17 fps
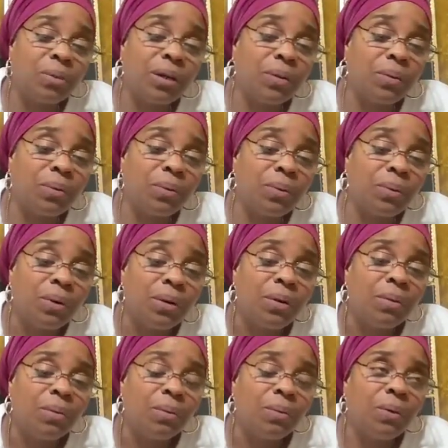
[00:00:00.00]

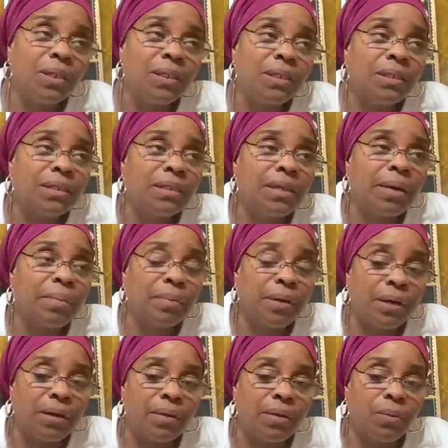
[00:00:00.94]
What does that
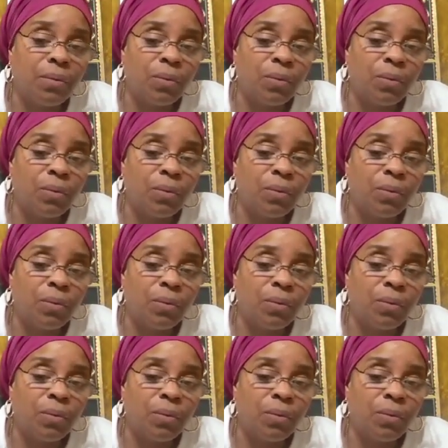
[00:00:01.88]
mean